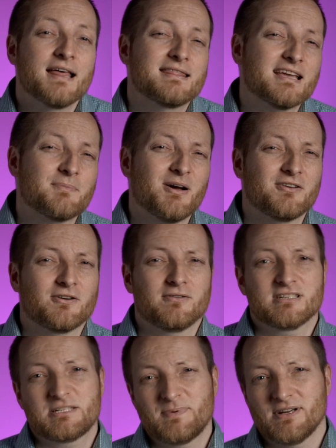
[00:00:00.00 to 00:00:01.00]
Think about your own
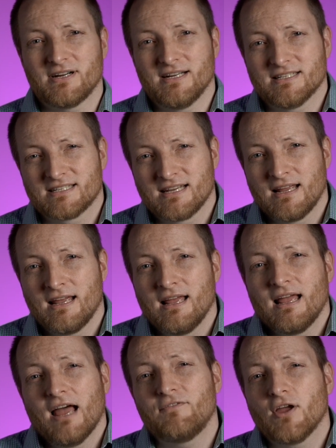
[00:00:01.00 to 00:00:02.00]
experience.
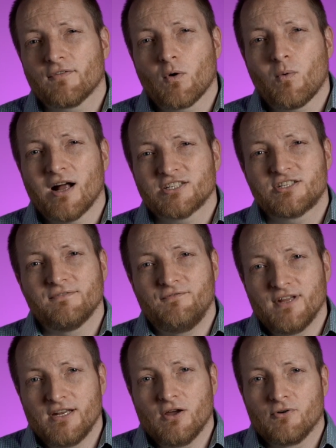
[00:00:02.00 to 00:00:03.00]
Have you ever watched a
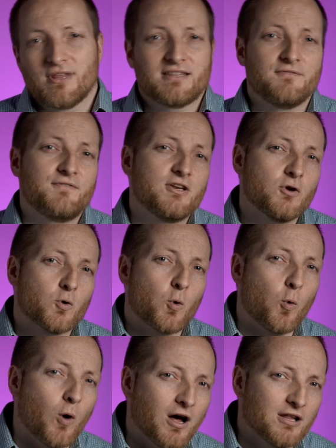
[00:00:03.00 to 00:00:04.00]
video that the video
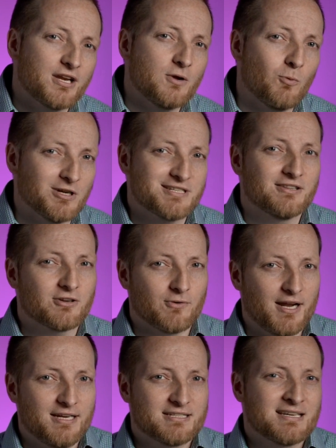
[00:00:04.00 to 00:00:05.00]
quality wasn't the
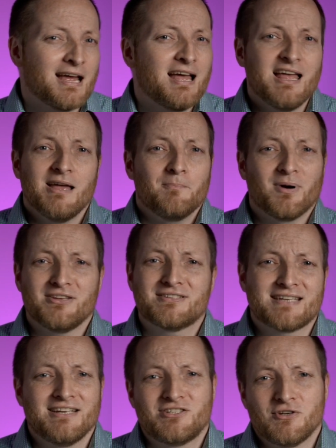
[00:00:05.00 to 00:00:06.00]
greatest, but you
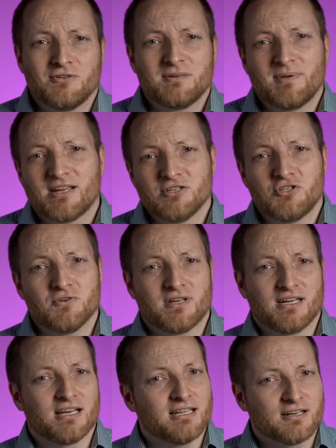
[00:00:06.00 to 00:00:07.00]
stayed tuned because you
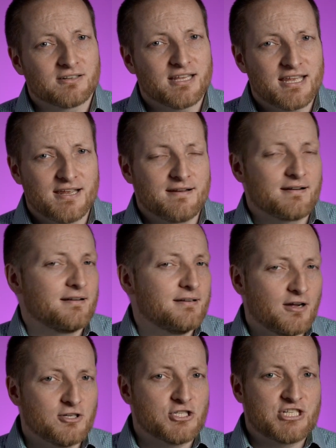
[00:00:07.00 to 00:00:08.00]
could clearly hear and
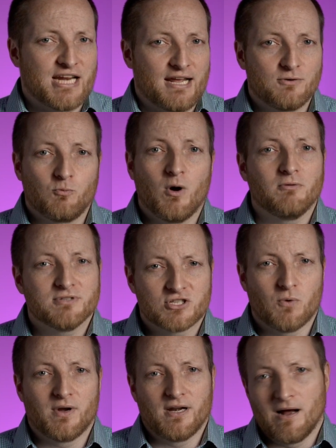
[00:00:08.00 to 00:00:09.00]
understand what was
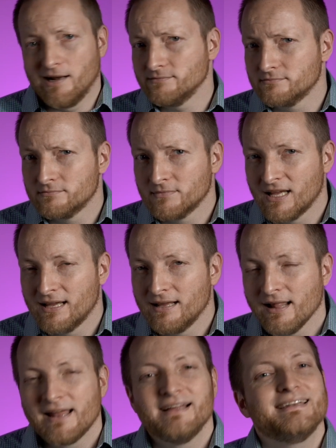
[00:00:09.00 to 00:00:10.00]
going on?
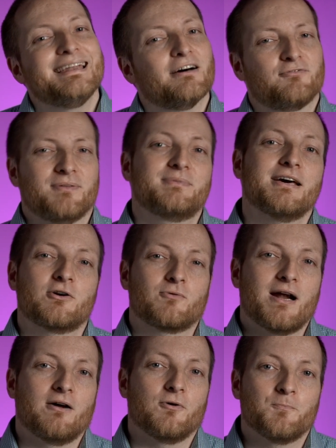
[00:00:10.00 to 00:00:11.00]
Now flip that
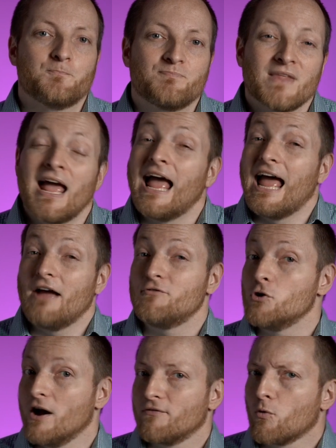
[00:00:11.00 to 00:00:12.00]
around. Have
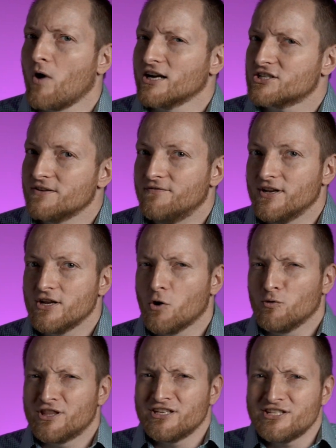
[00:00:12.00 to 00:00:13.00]
you ever watched a video
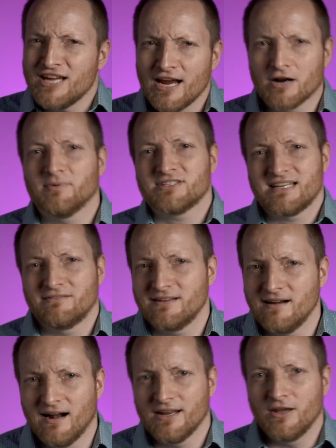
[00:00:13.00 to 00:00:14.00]
with terrible sounding
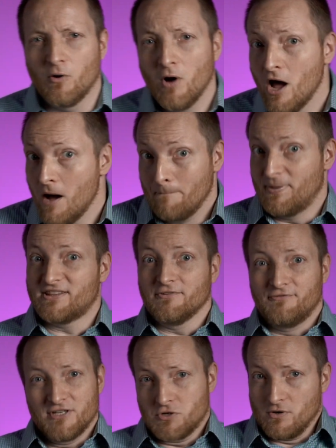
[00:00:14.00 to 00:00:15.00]
audio, but the
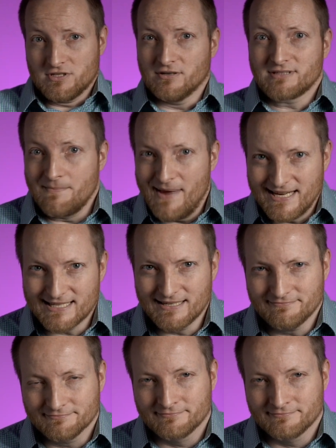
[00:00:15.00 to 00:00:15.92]
visuals looked amazing?